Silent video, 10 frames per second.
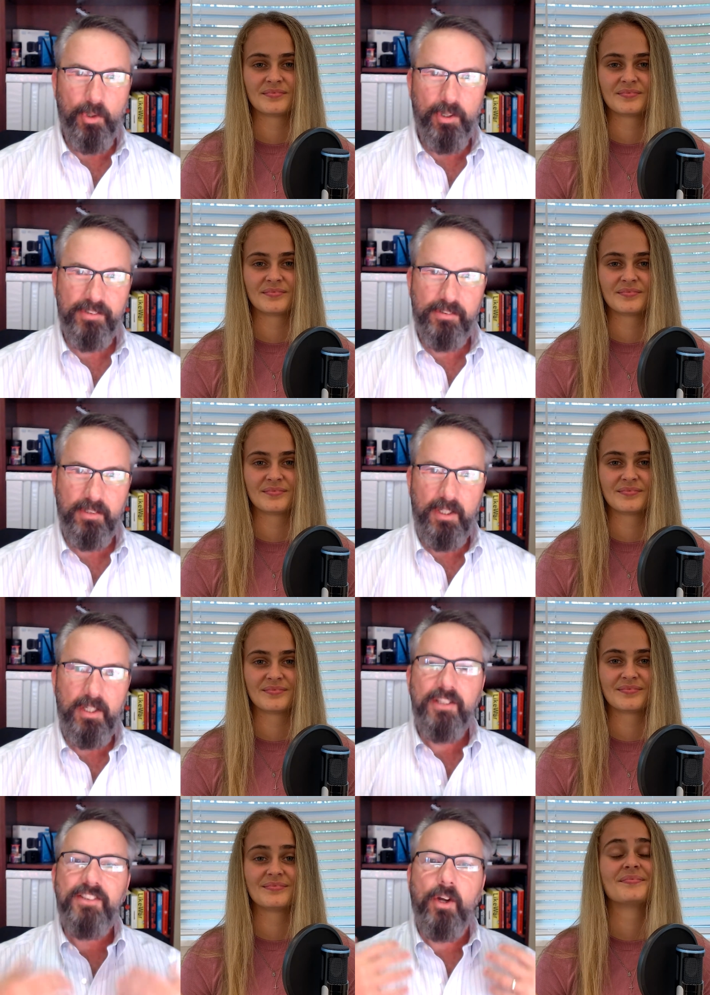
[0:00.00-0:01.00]
Speaker 1: worse.
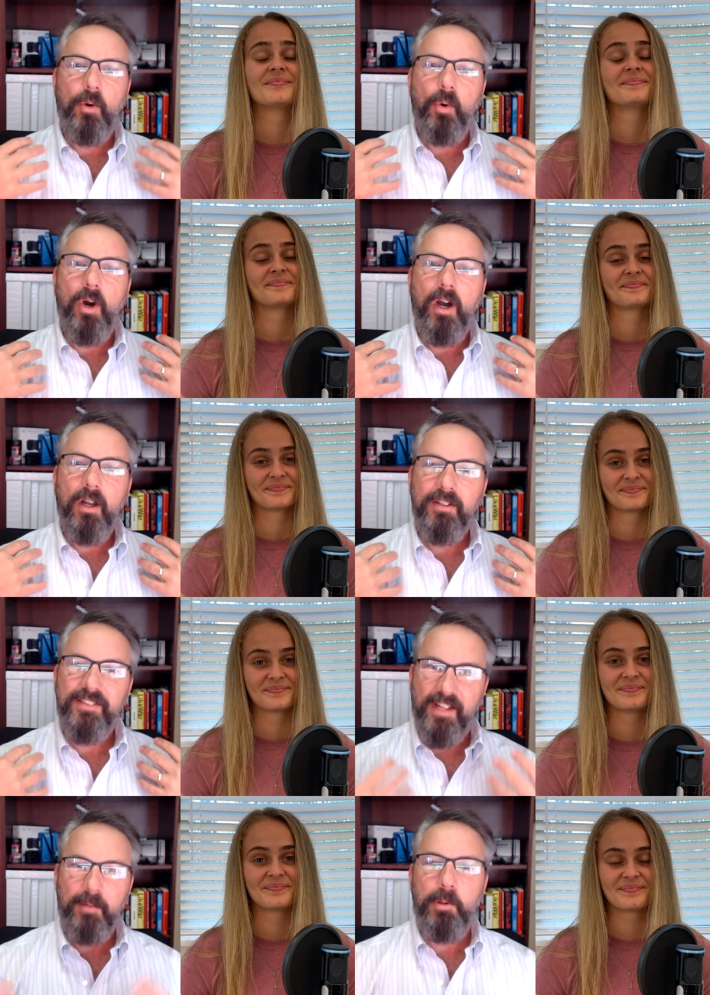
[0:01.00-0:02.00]
So
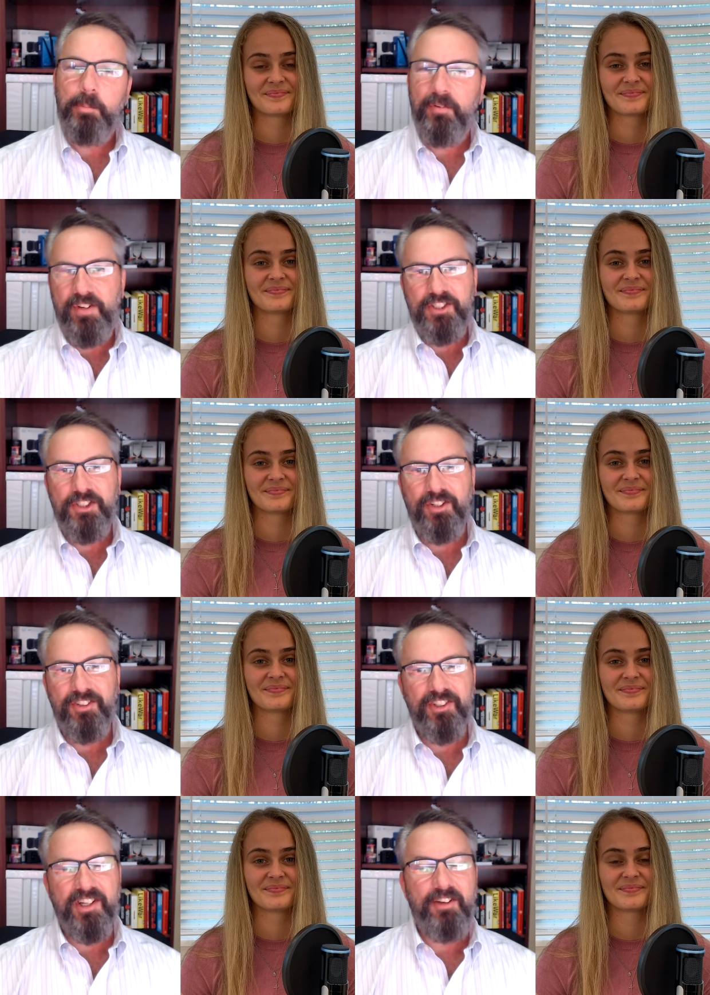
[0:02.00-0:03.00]
cyber professionals
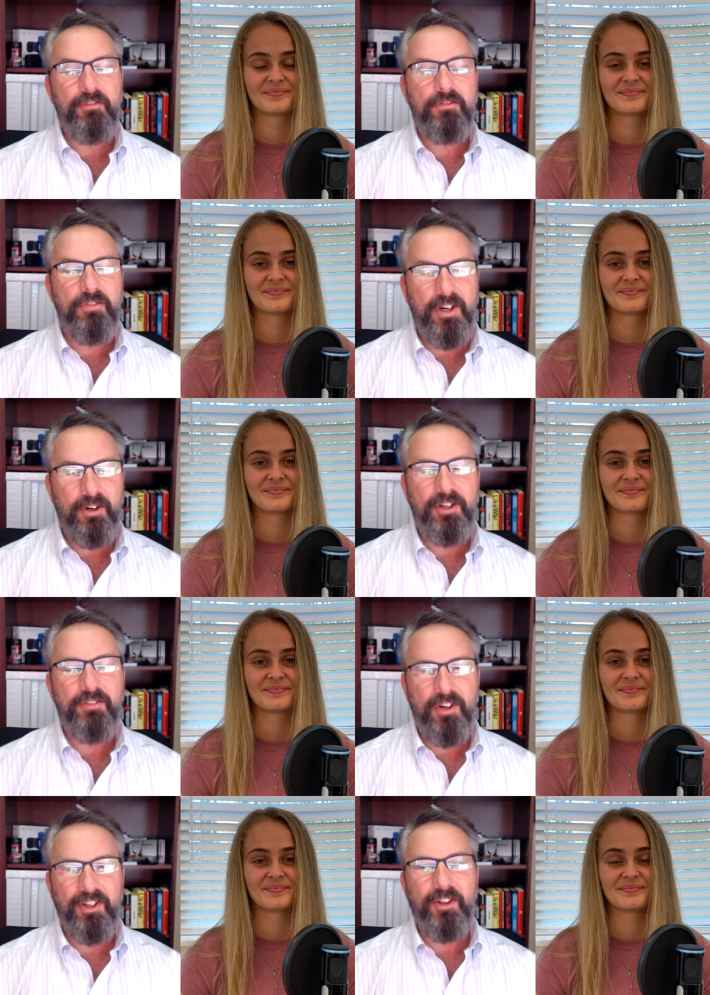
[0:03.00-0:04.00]
are going to have very,
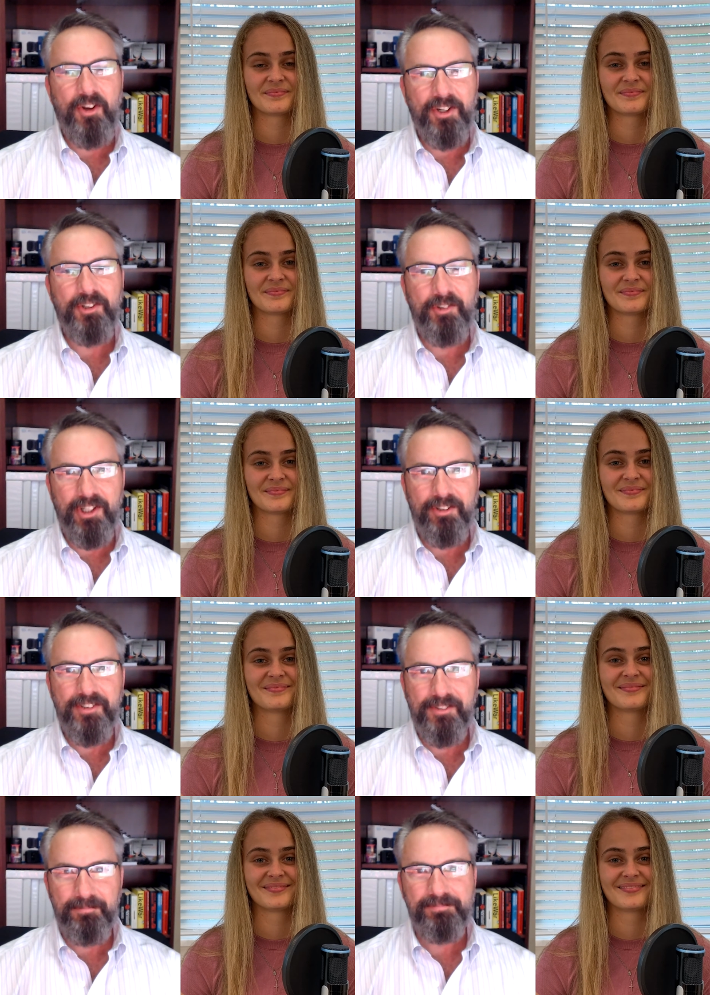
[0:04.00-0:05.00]
very long careers.
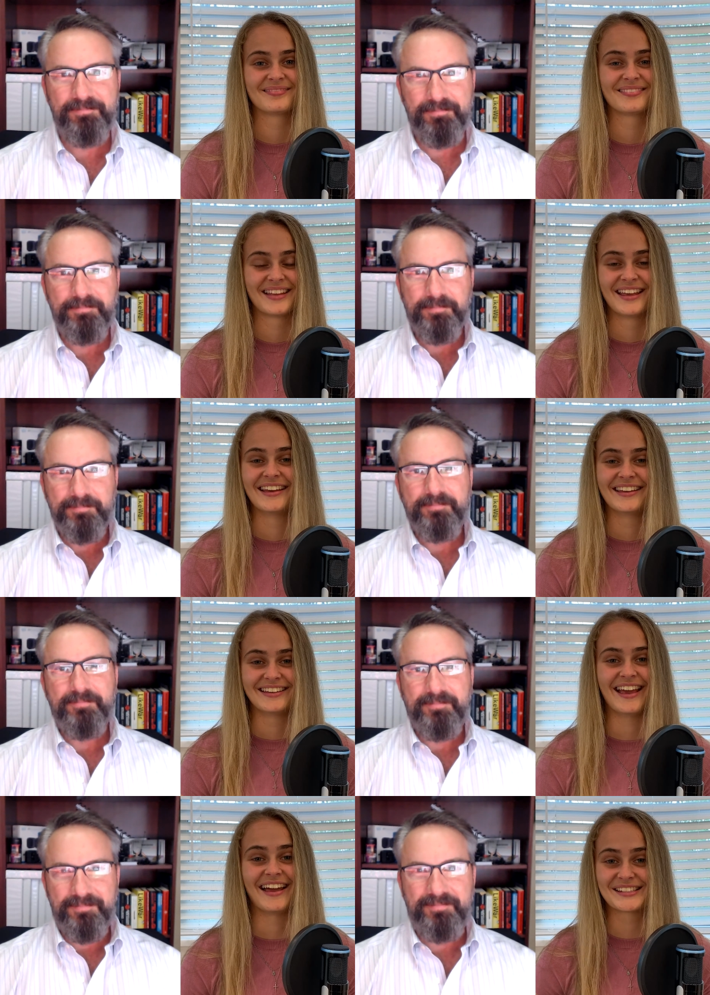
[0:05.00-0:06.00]

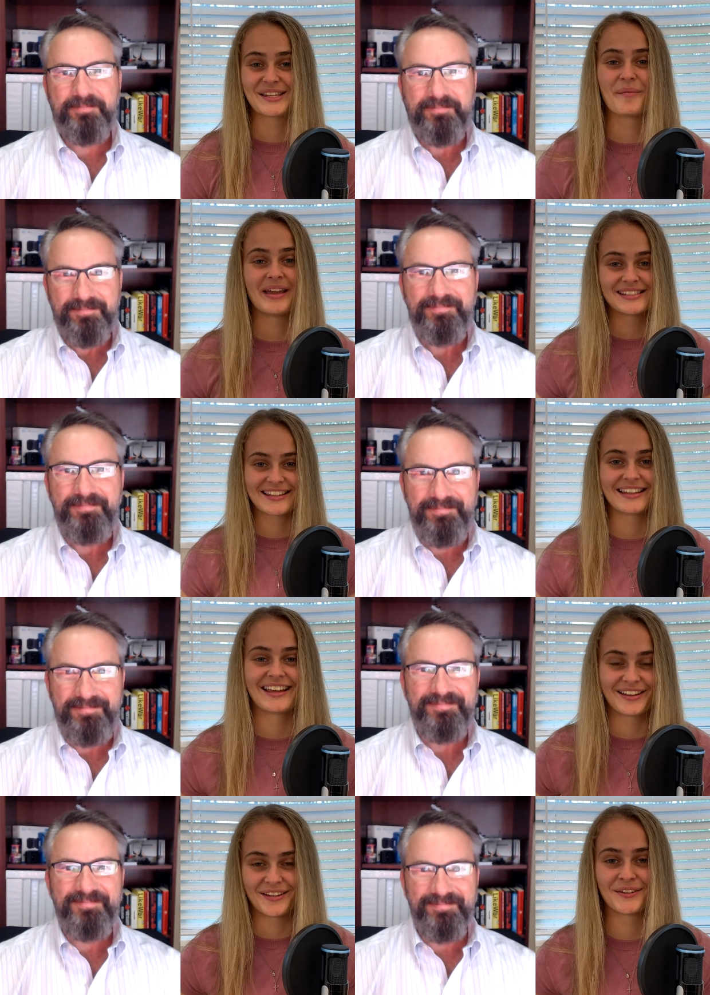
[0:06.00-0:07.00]
Speaker 2: Yeah, so basically, in
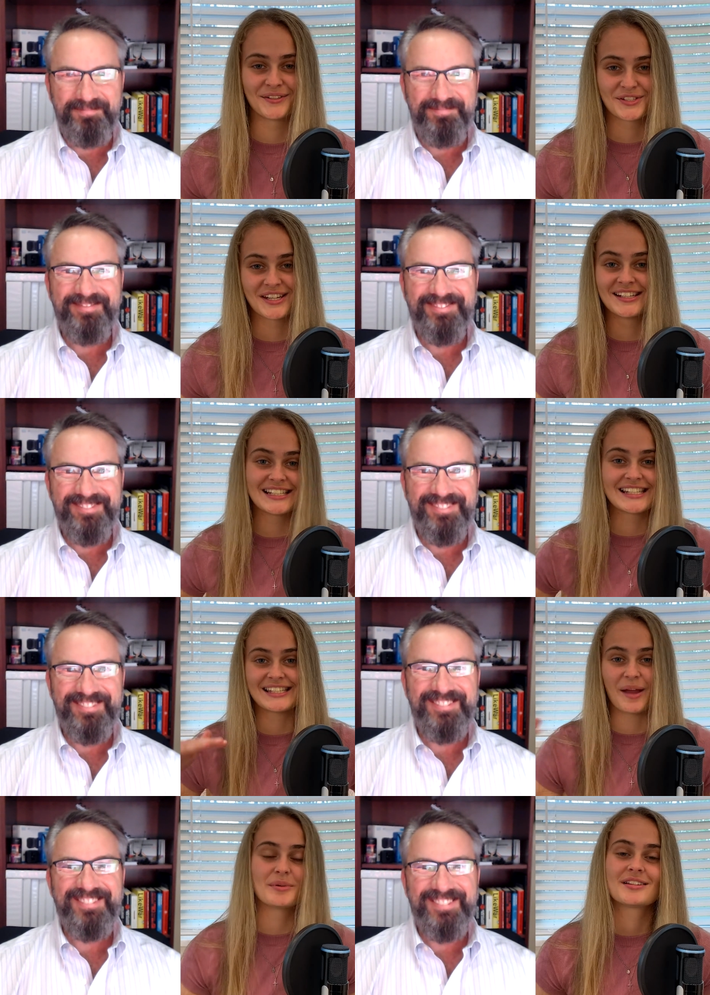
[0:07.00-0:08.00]
conclusion,
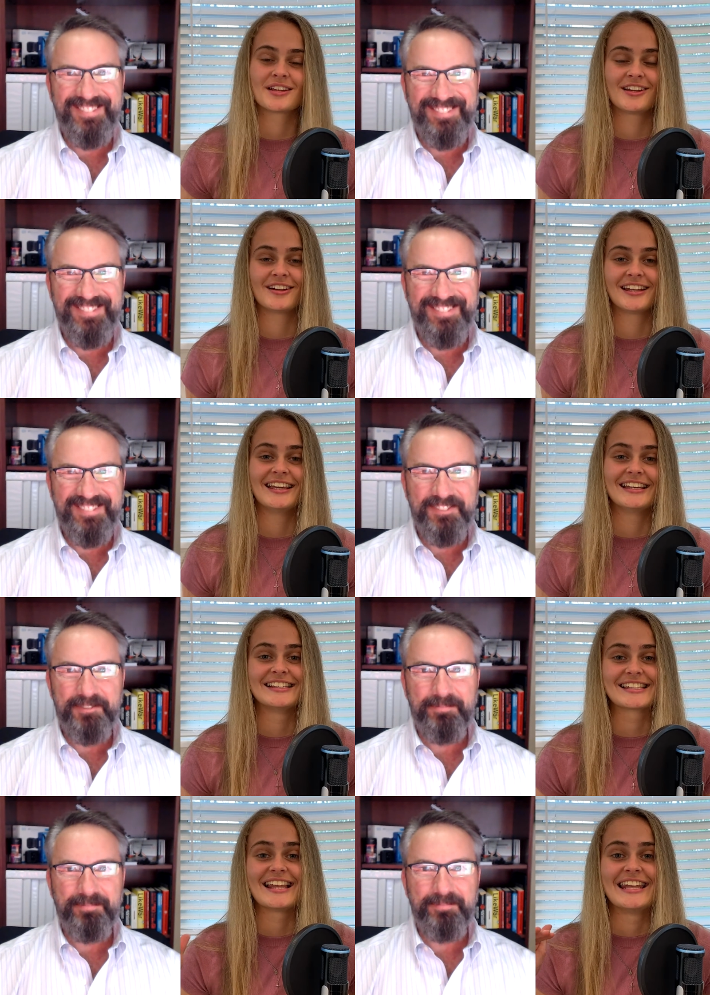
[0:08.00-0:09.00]
cybersecurity is
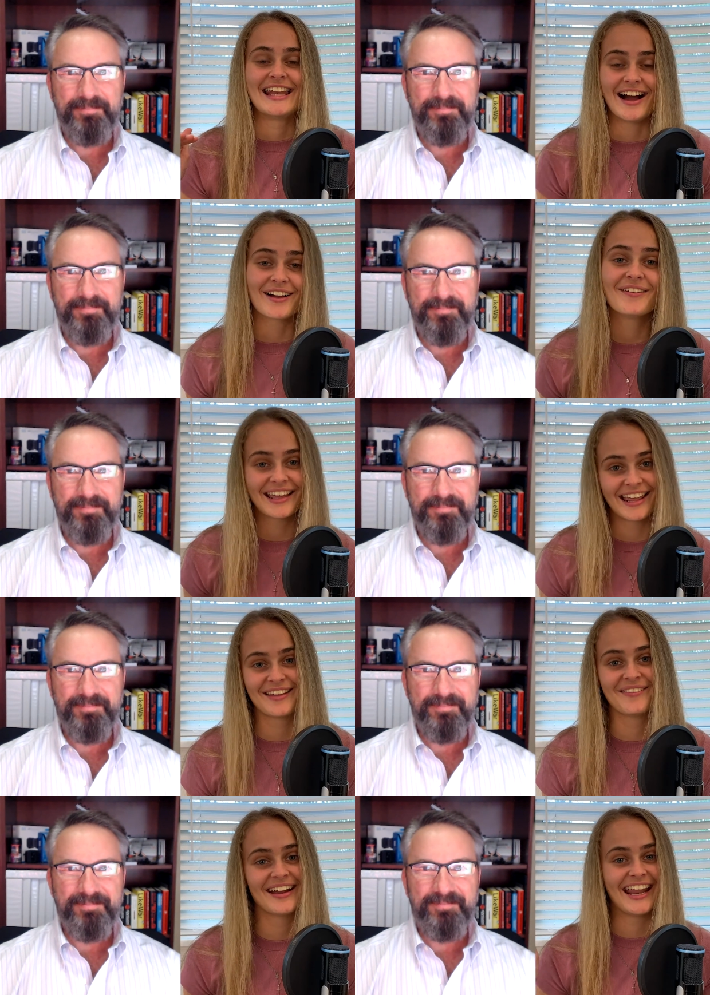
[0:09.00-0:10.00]
not going
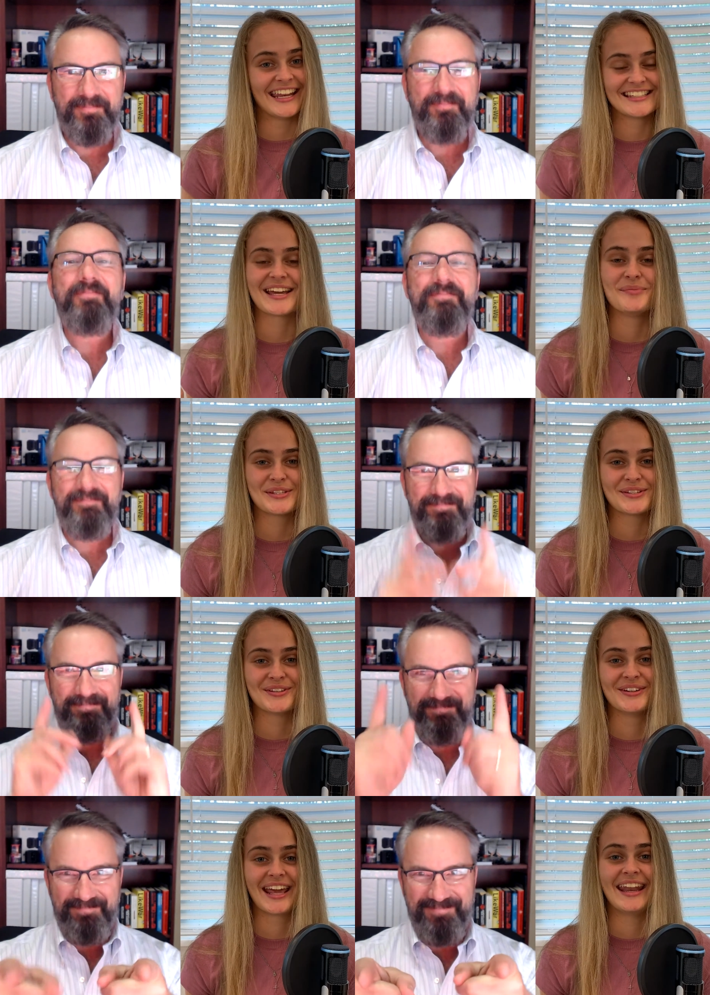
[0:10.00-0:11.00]
anywhere anytime
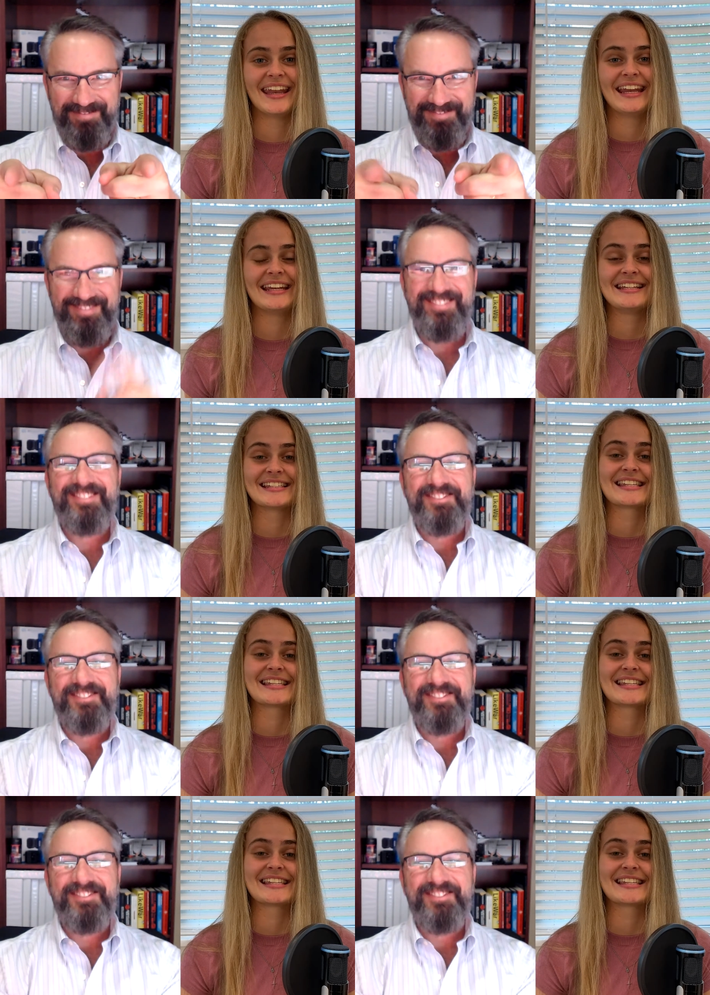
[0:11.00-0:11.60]
soon, and it is